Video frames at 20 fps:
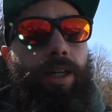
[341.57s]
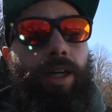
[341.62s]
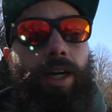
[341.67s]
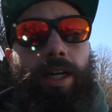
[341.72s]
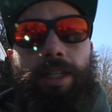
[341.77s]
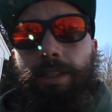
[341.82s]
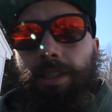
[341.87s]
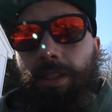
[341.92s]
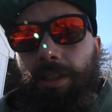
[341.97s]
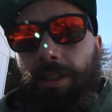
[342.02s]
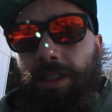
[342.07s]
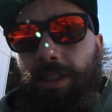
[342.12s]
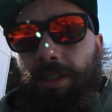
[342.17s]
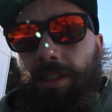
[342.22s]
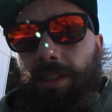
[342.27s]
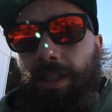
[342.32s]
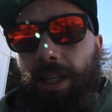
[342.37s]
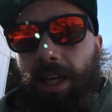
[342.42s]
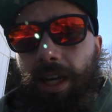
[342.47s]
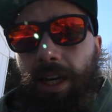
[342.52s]
I still need
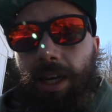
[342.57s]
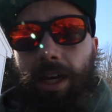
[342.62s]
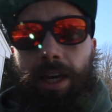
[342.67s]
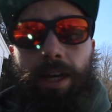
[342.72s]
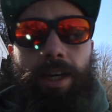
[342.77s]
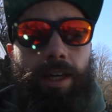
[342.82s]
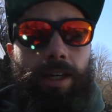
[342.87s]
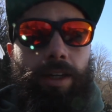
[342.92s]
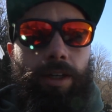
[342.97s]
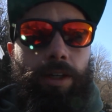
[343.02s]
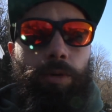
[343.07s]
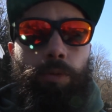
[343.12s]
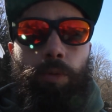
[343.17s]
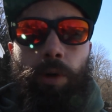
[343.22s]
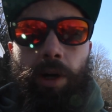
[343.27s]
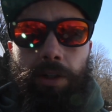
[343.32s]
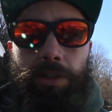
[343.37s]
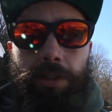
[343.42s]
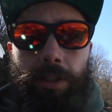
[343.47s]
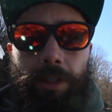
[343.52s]
to get a good
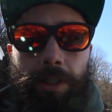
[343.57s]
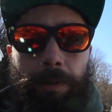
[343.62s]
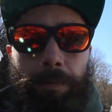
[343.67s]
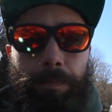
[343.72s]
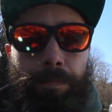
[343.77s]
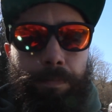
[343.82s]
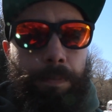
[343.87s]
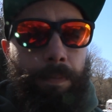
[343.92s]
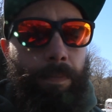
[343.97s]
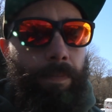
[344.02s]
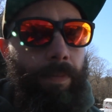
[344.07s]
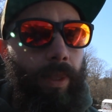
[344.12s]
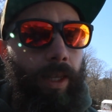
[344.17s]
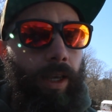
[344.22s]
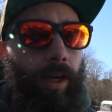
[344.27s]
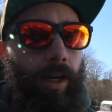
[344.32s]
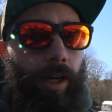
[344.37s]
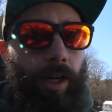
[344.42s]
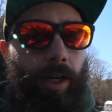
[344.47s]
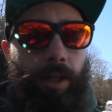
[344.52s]
welder.
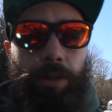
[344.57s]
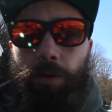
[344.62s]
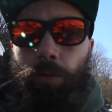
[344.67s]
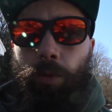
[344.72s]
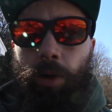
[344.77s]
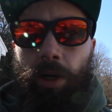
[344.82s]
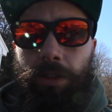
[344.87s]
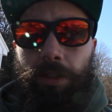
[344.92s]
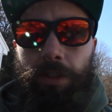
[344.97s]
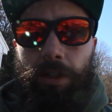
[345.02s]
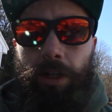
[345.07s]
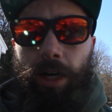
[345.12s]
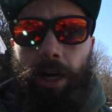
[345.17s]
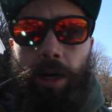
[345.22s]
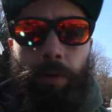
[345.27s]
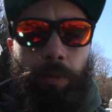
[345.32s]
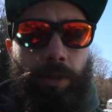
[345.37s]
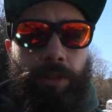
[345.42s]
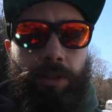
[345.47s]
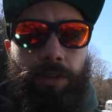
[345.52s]
The welder
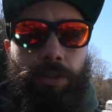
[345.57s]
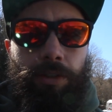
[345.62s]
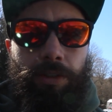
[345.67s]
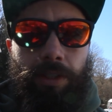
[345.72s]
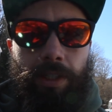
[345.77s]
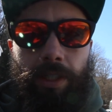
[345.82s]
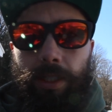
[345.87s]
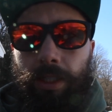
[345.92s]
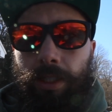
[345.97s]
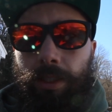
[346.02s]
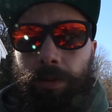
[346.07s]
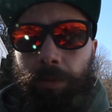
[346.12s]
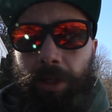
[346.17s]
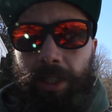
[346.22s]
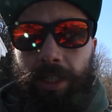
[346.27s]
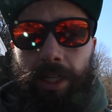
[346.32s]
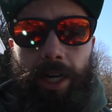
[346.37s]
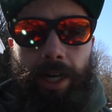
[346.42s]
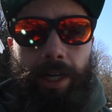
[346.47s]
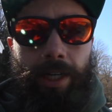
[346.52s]
I was using is my
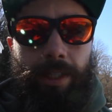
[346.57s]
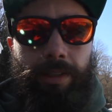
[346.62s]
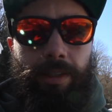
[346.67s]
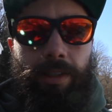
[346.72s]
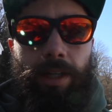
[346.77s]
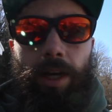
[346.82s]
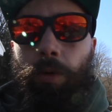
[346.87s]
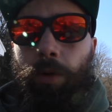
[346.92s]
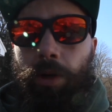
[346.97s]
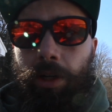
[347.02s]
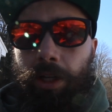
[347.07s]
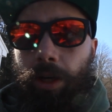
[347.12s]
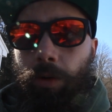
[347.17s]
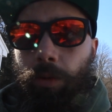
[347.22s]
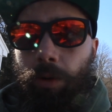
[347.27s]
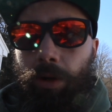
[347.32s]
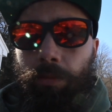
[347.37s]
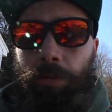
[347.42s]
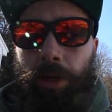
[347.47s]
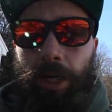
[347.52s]
dad's. I want to get
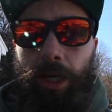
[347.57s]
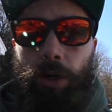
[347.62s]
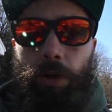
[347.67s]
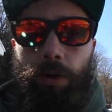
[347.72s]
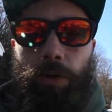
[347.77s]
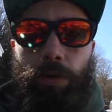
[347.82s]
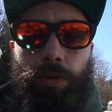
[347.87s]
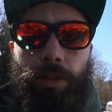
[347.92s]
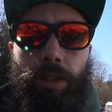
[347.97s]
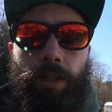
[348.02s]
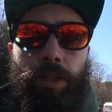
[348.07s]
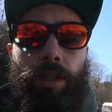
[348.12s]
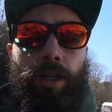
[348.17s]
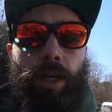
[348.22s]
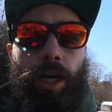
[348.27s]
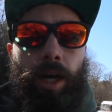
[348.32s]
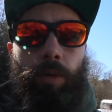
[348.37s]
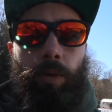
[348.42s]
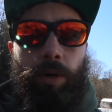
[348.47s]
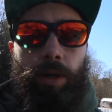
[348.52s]
one of my own.
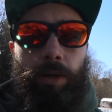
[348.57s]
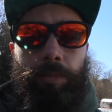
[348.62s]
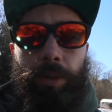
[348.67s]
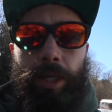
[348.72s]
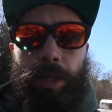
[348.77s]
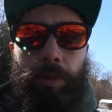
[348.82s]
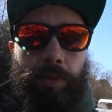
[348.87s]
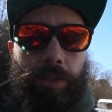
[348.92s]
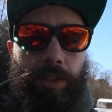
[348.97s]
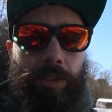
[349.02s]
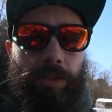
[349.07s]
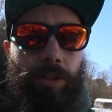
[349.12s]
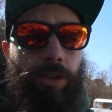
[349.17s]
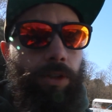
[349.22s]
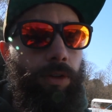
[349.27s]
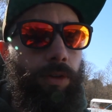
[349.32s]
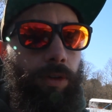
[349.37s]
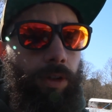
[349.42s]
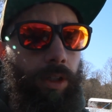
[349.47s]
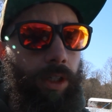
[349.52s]
I want to be able to
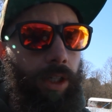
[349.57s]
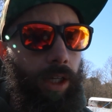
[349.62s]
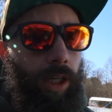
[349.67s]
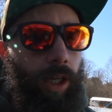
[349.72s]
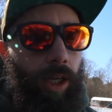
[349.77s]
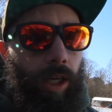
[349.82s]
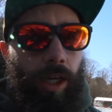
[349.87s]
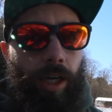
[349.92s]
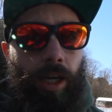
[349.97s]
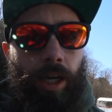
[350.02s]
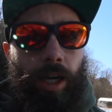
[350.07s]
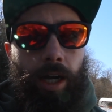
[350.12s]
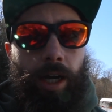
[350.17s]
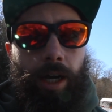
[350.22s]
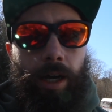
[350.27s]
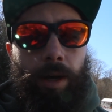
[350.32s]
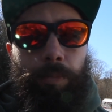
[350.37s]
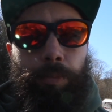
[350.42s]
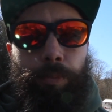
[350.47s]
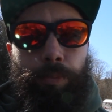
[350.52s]
do
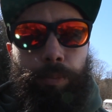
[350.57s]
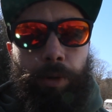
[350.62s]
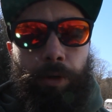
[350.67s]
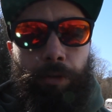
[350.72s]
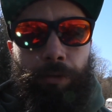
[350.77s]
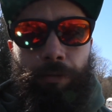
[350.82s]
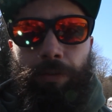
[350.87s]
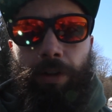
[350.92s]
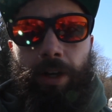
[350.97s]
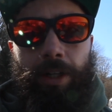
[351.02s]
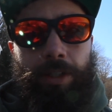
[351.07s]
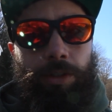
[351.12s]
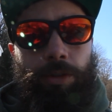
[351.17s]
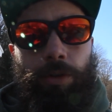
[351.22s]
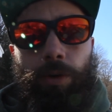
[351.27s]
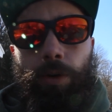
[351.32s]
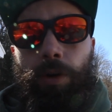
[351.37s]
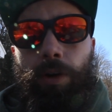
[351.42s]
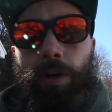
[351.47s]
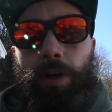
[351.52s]
both flux
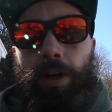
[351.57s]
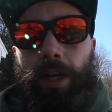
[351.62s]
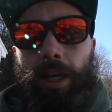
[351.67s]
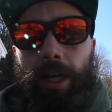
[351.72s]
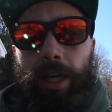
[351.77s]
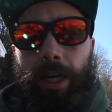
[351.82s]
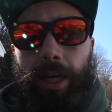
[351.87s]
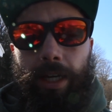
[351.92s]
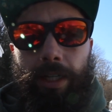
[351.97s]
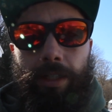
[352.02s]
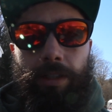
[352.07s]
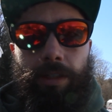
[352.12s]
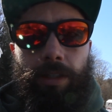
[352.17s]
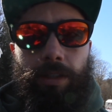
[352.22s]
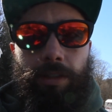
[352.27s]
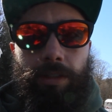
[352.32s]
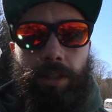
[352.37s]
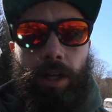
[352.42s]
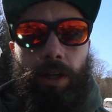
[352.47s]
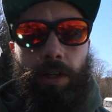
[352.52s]
core and
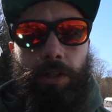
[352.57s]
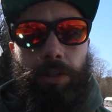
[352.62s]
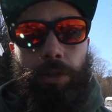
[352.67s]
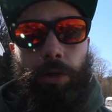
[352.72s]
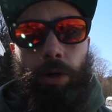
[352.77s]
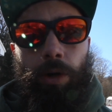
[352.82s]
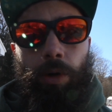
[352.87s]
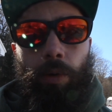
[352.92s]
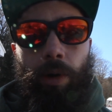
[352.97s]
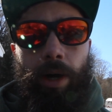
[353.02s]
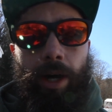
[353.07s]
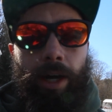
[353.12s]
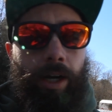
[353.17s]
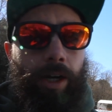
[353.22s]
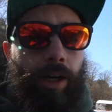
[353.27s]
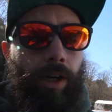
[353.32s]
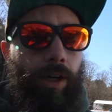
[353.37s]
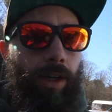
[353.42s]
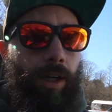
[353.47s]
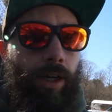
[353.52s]
solid core
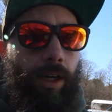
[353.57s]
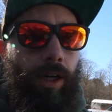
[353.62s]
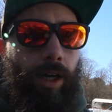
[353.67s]
wire.